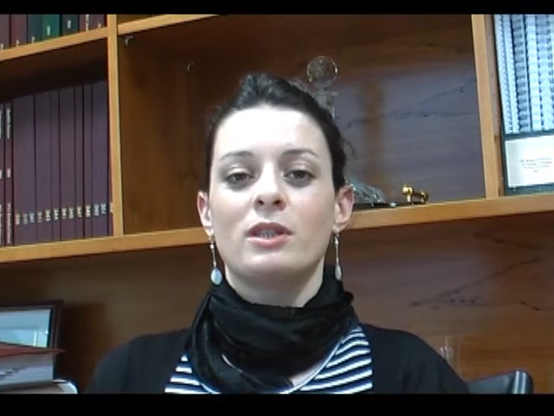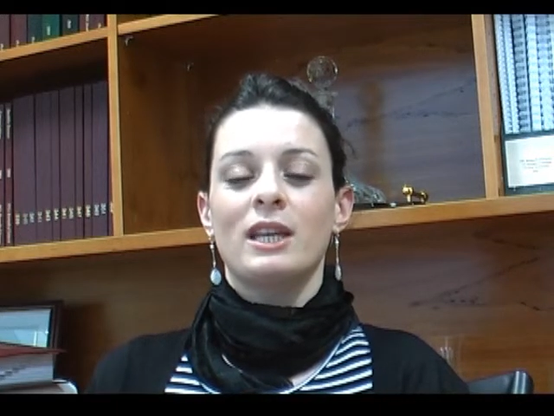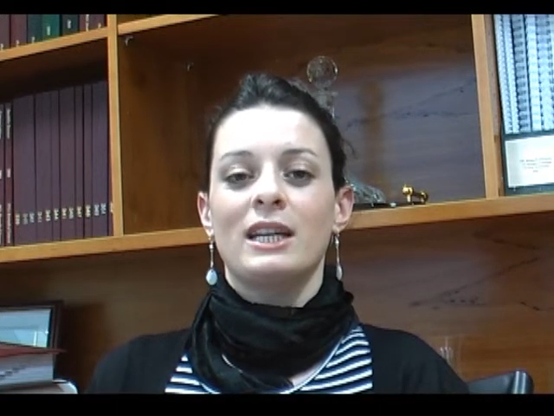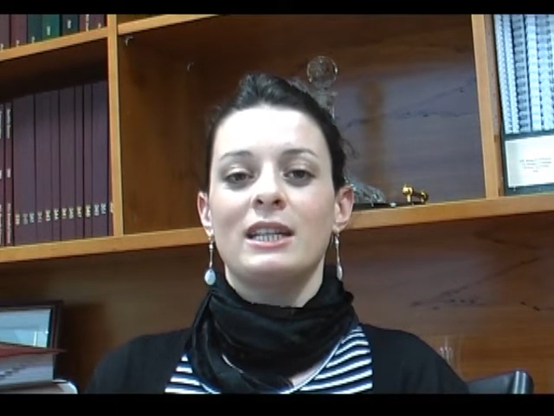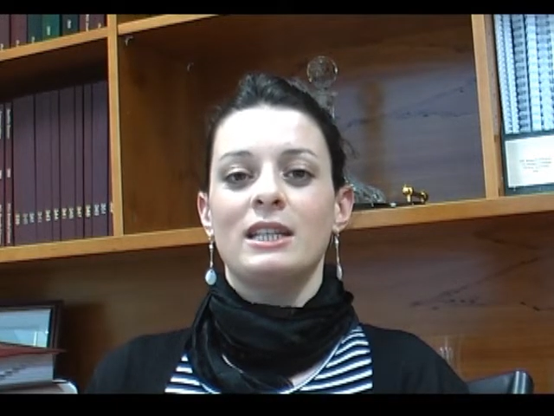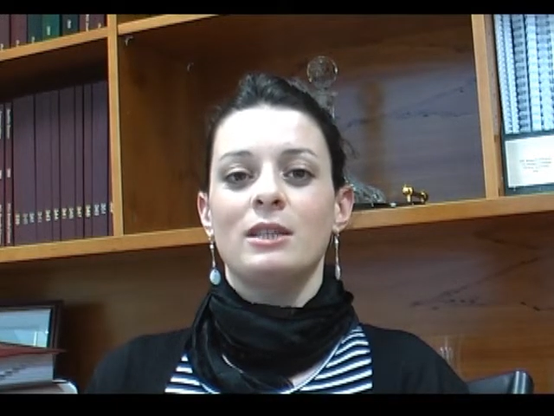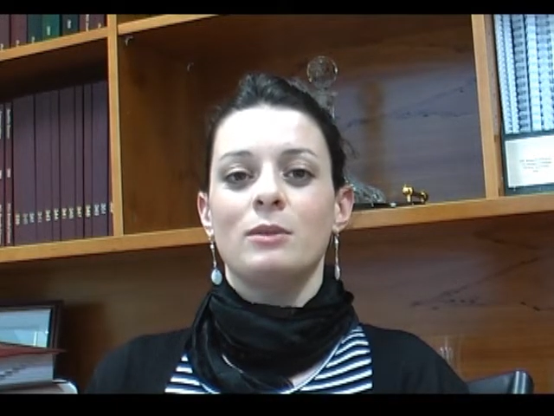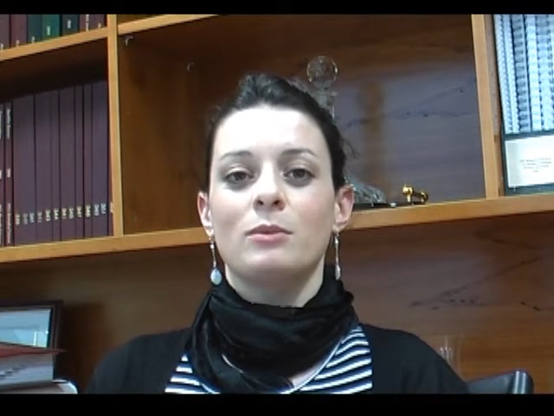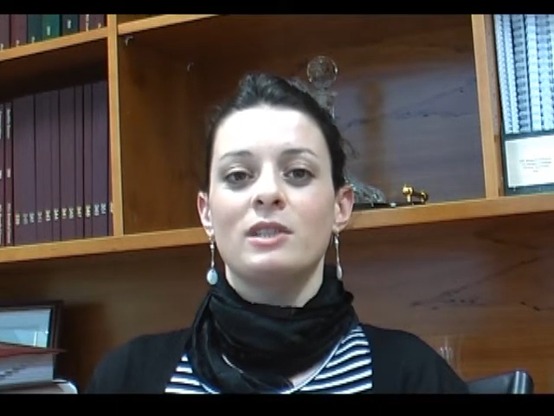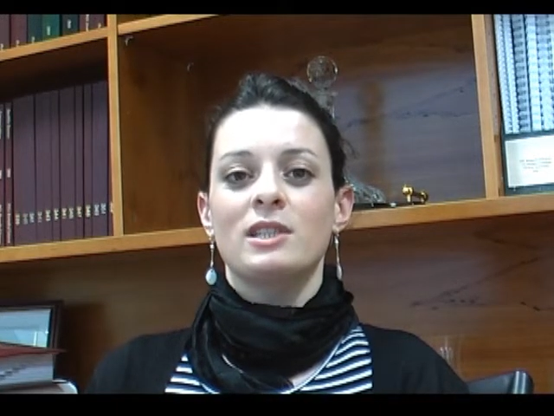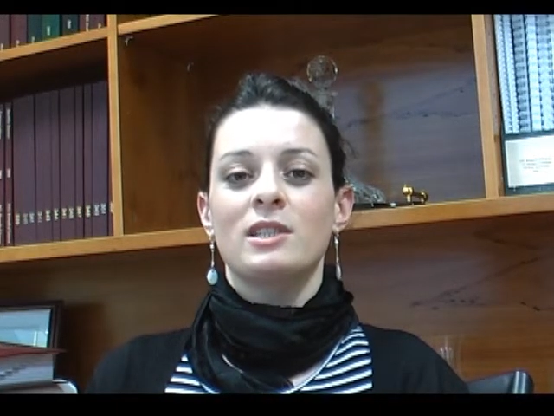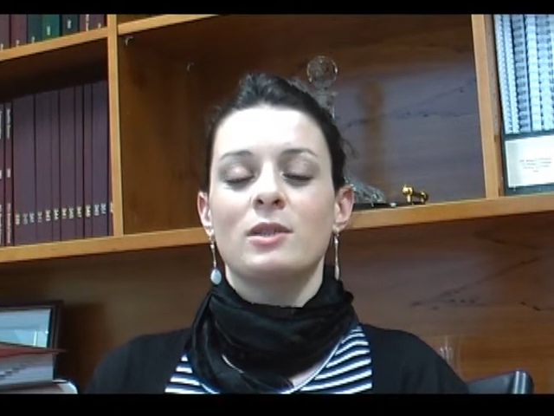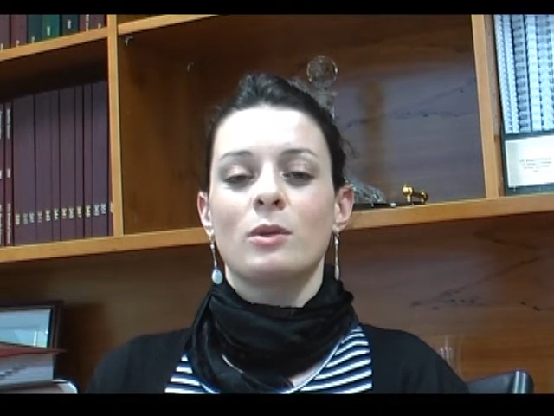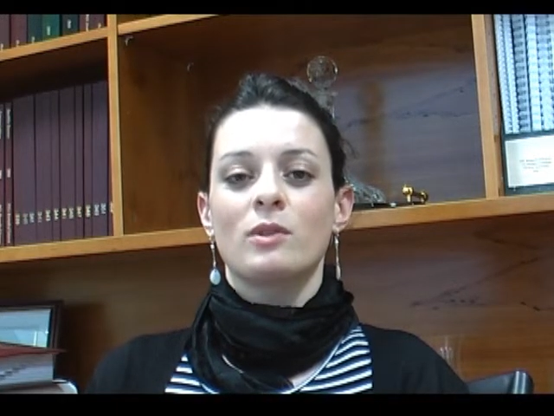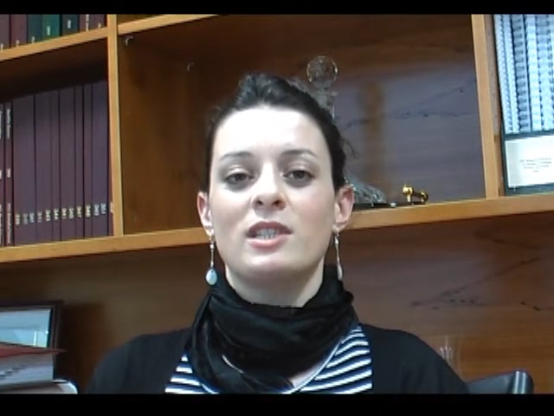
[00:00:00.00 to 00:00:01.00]
that it was
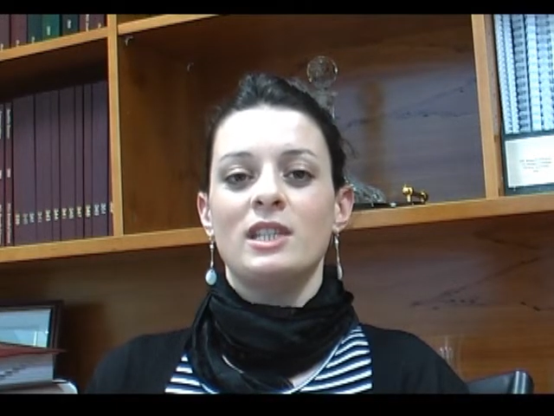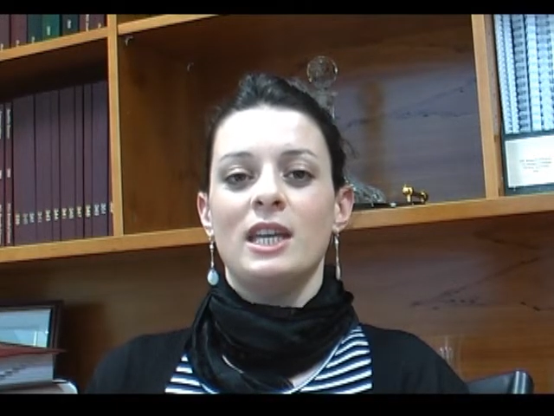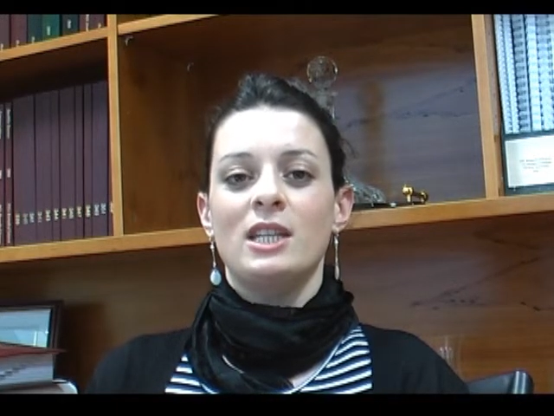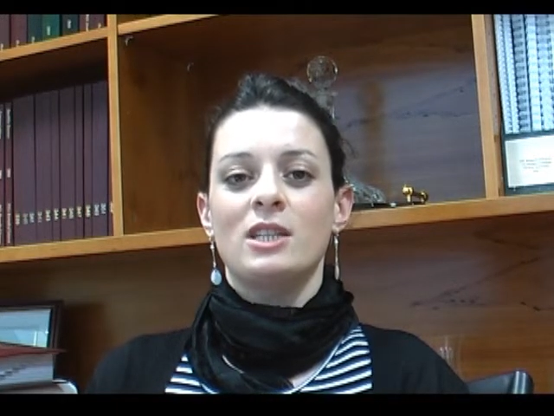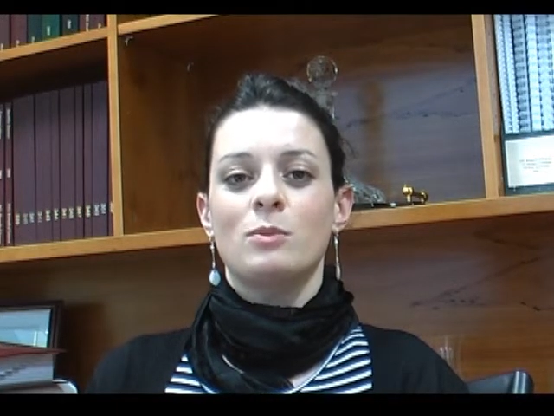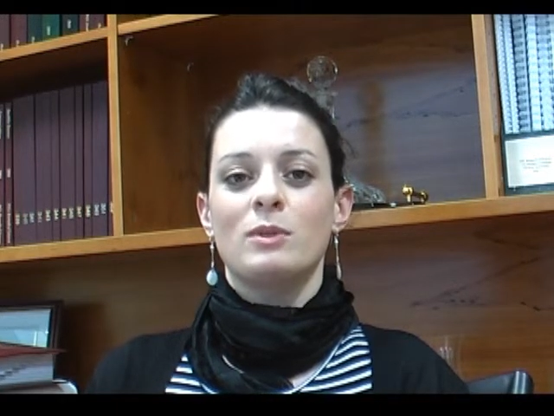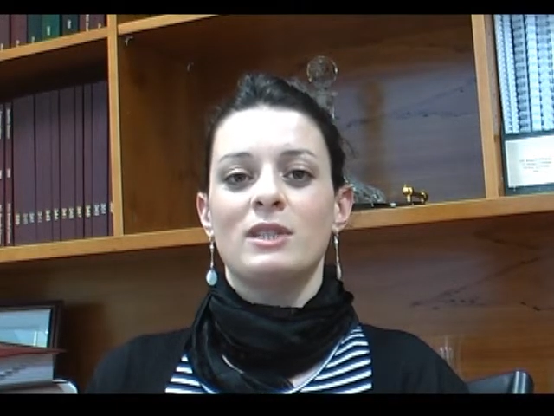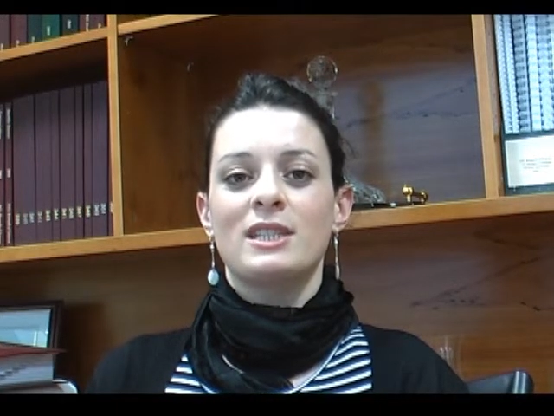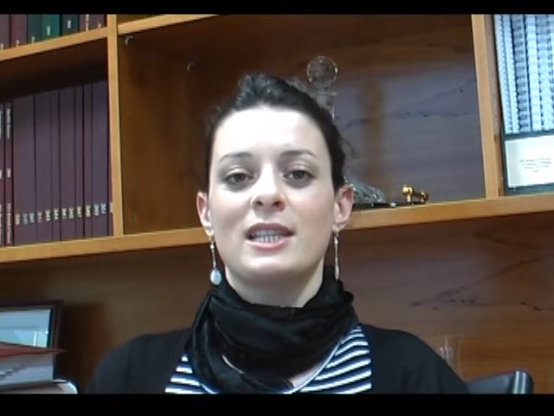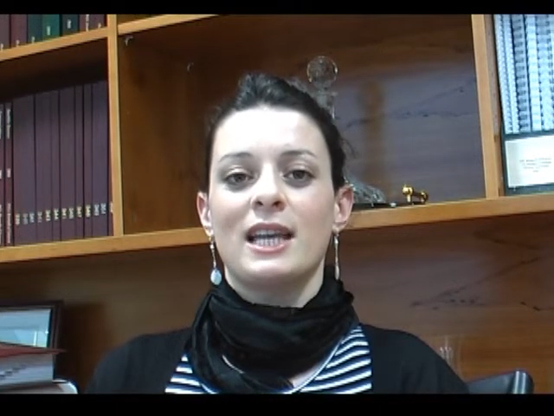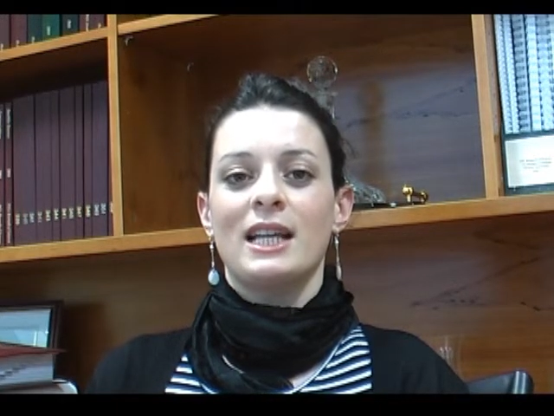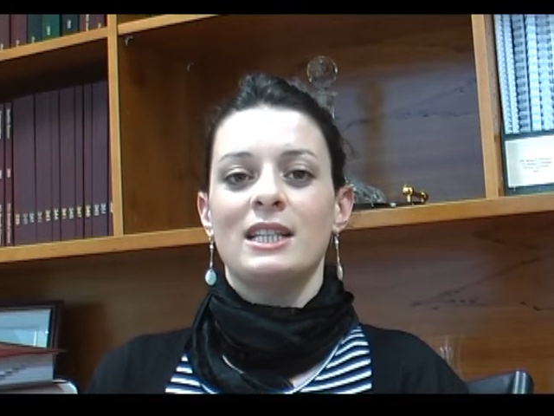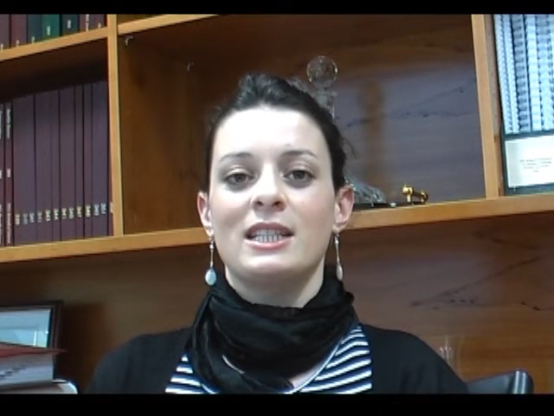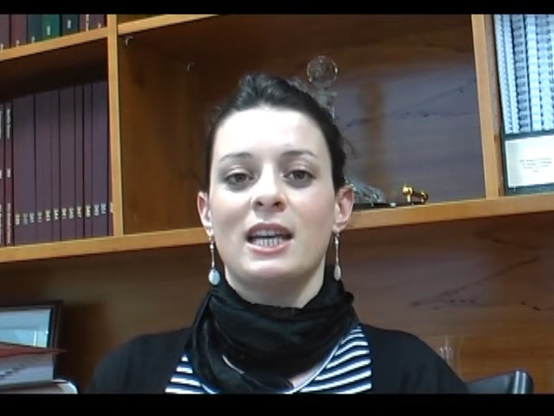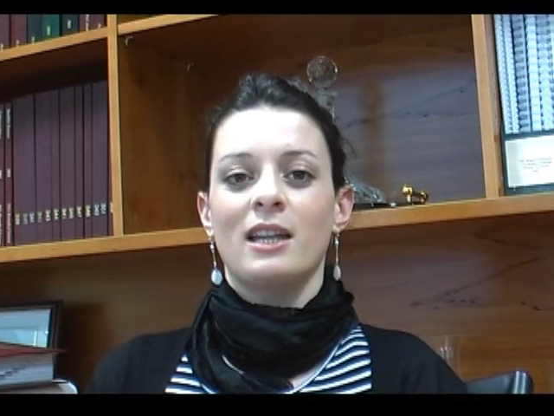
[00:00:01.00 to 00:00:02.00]
associated with
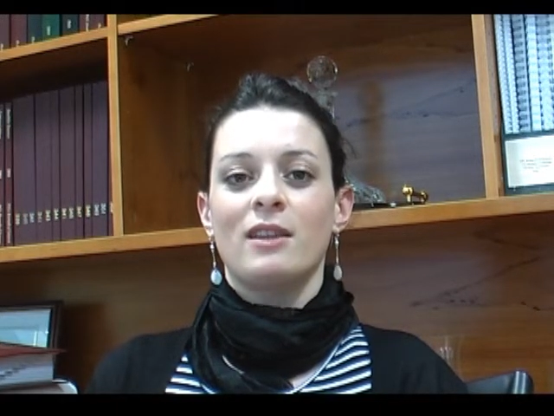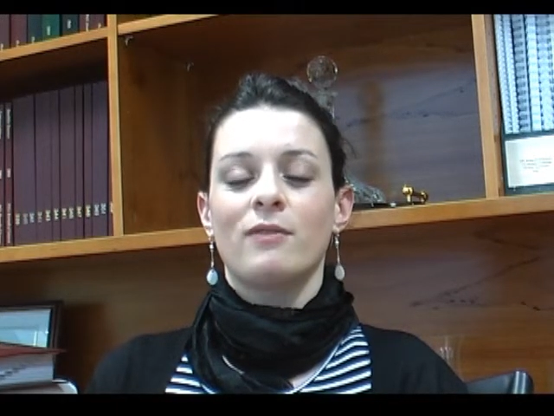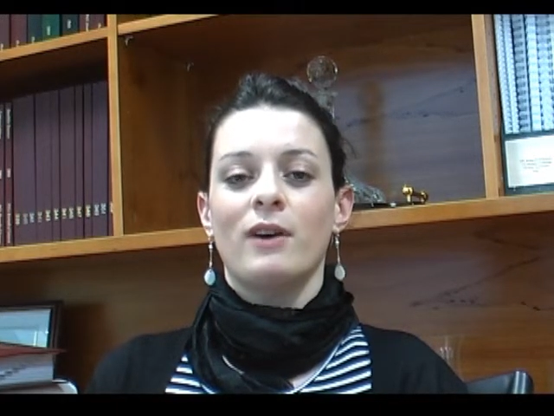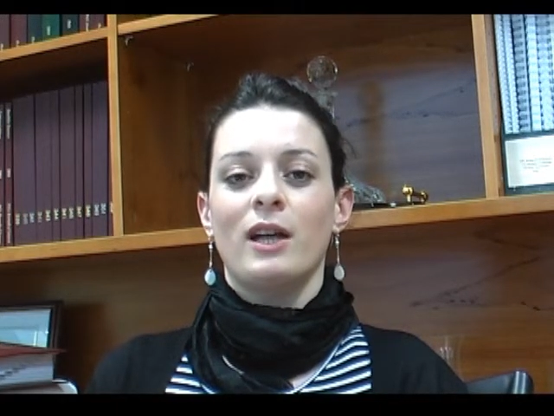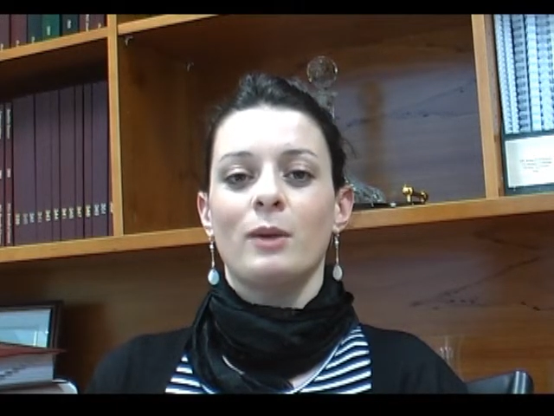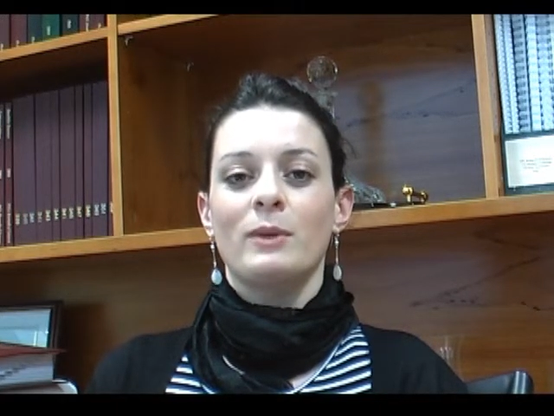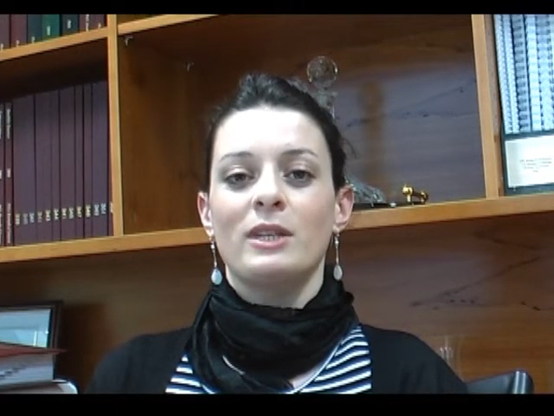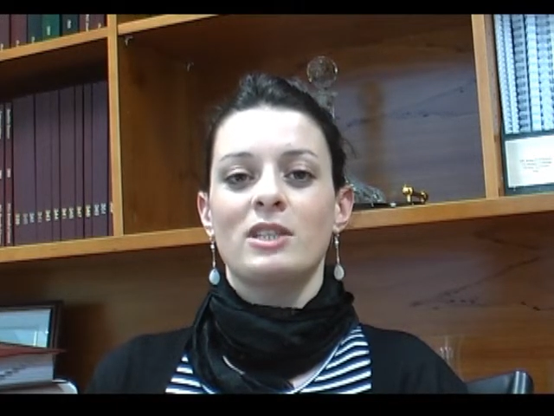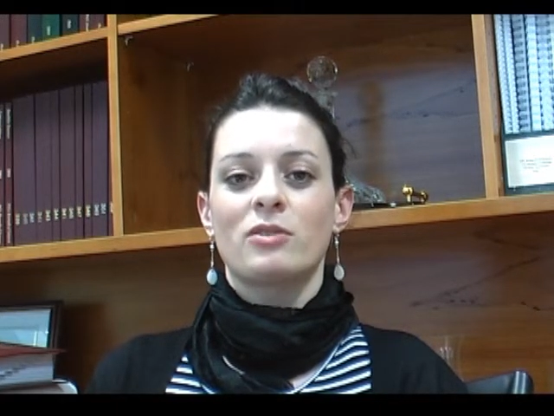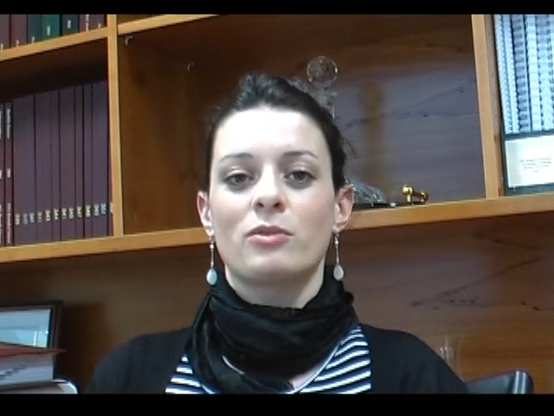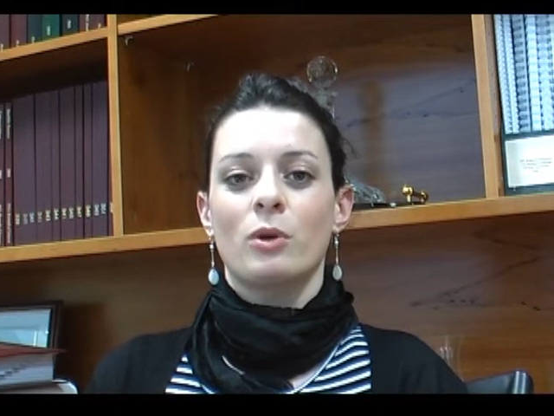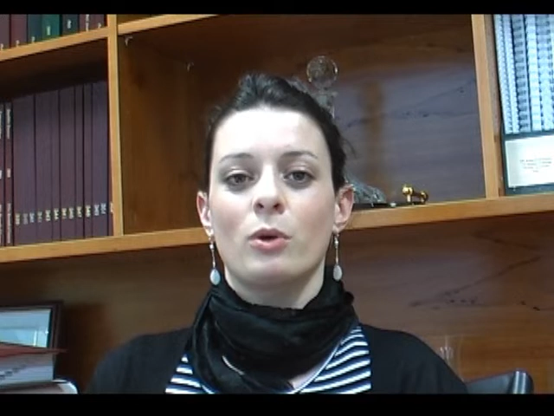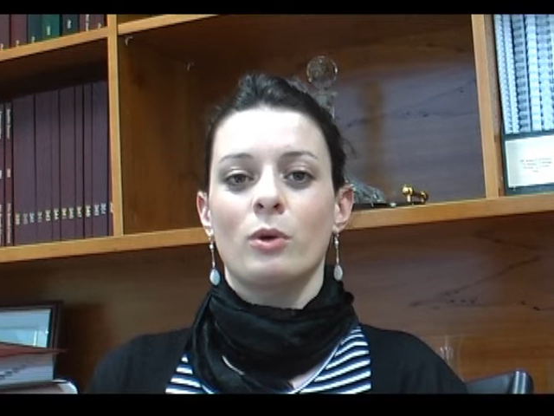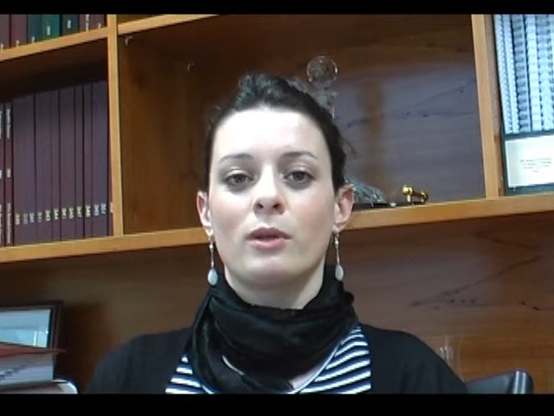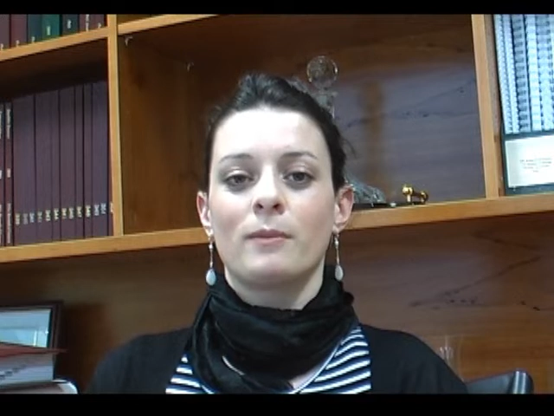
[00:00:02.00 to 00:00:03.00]
cell death following
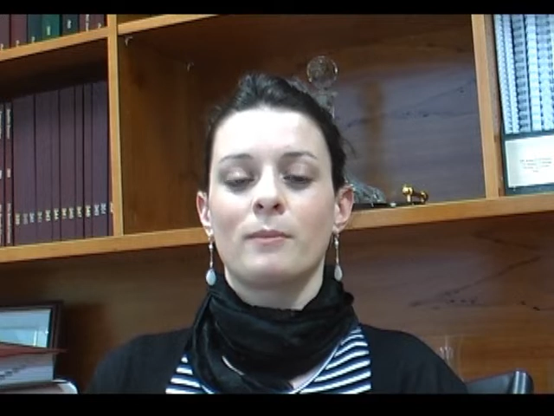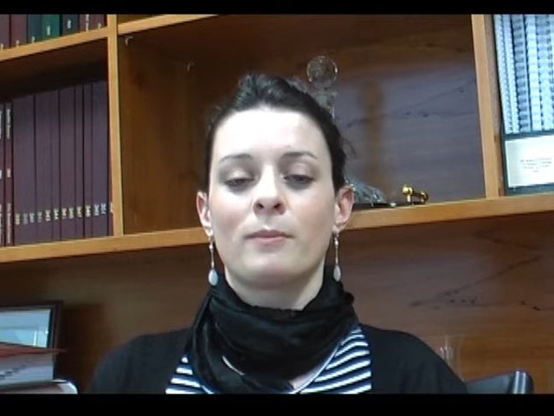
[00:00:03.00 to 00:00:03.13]
stroke.